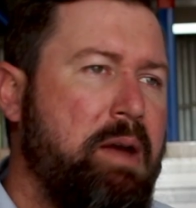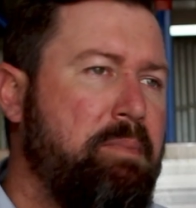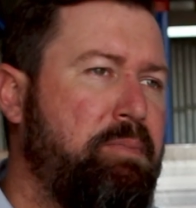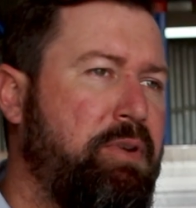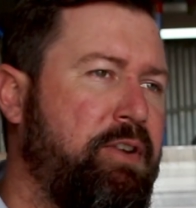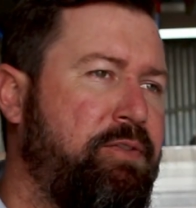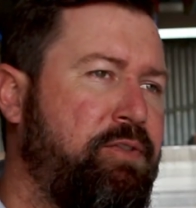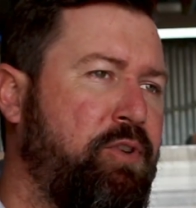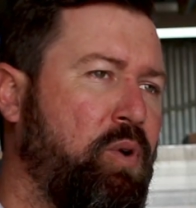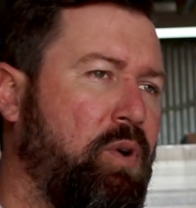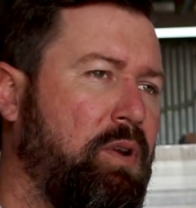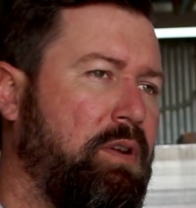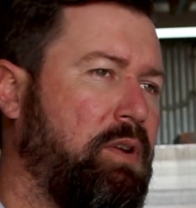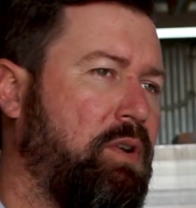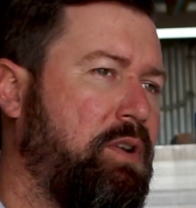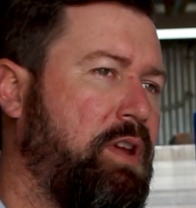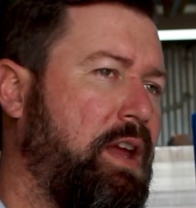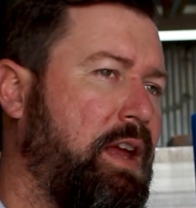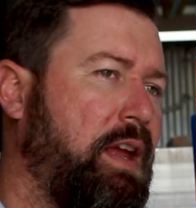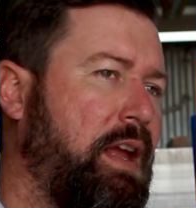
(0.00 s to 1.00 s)
But if you're
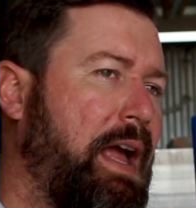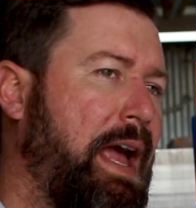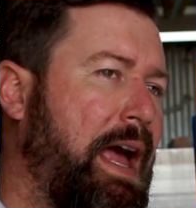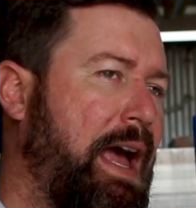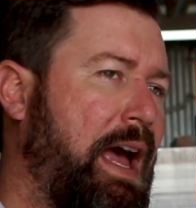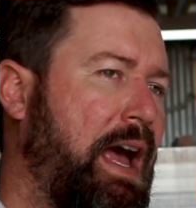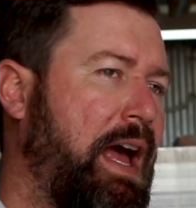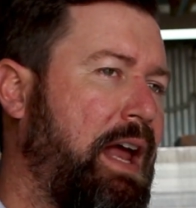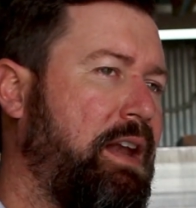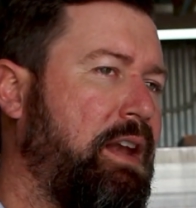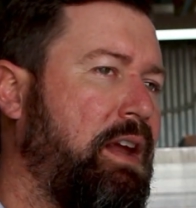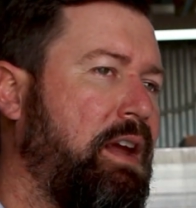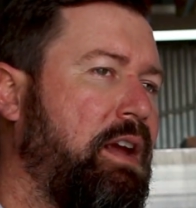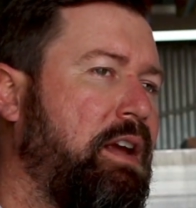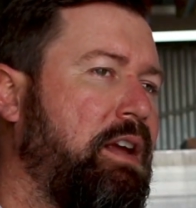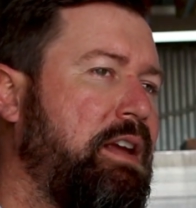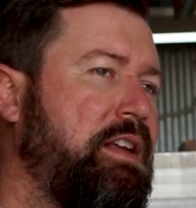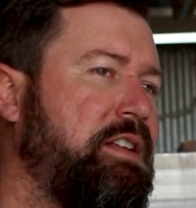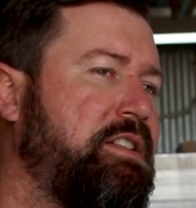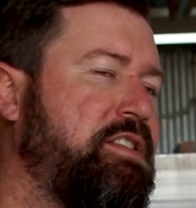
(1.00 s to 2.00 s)
looking at
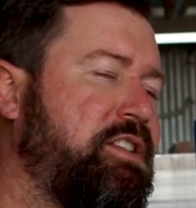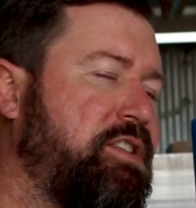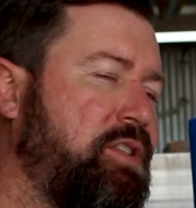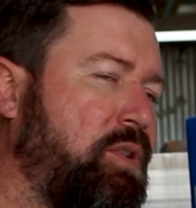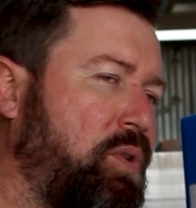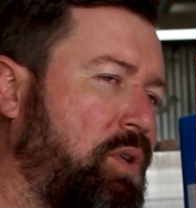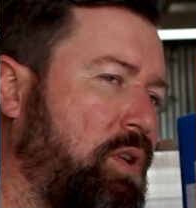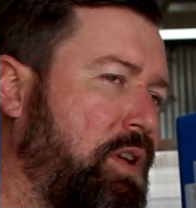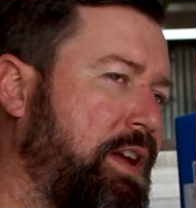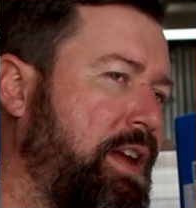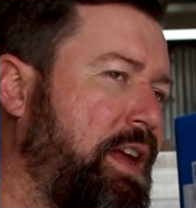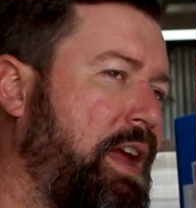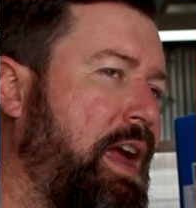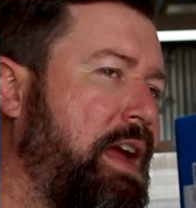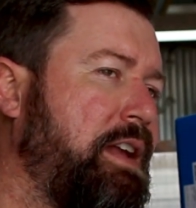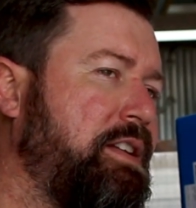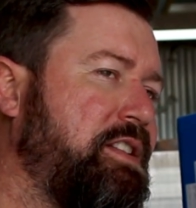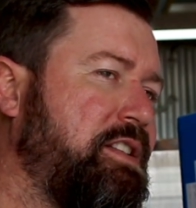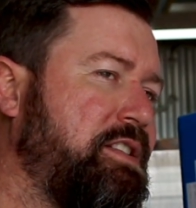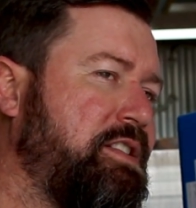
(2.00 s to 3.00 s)
installing
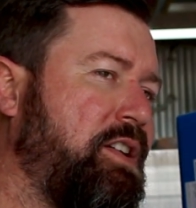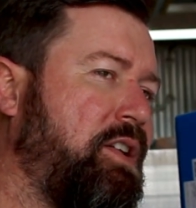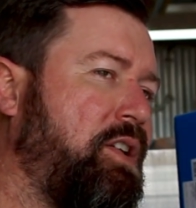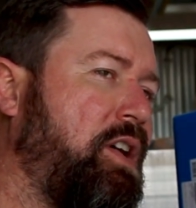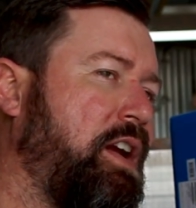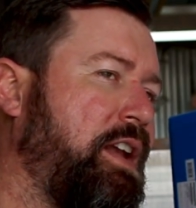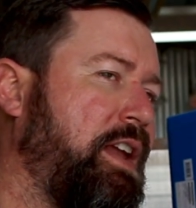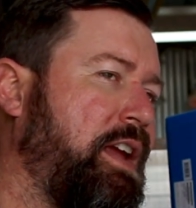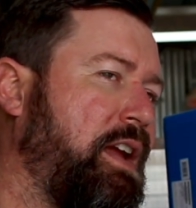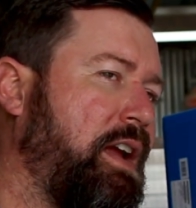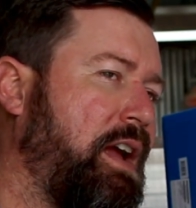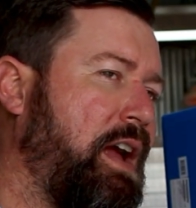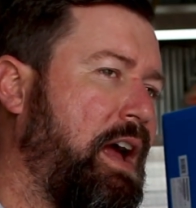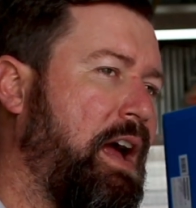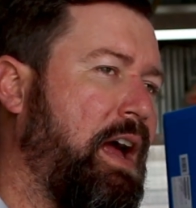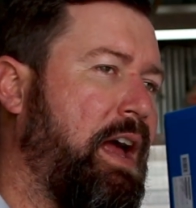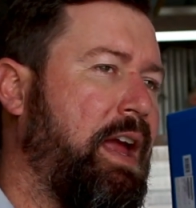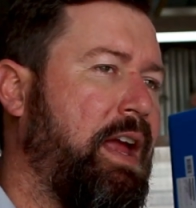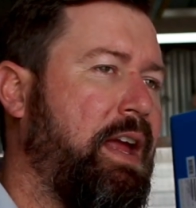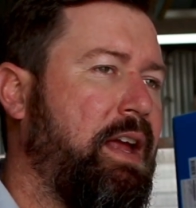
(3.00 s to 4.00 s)
and designing
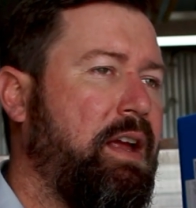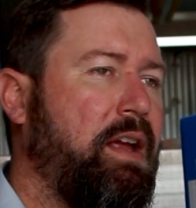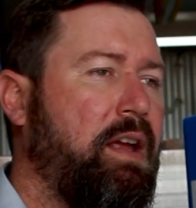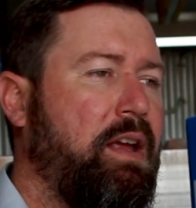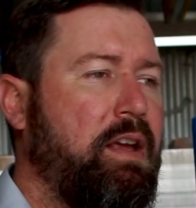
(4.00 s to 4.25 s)
a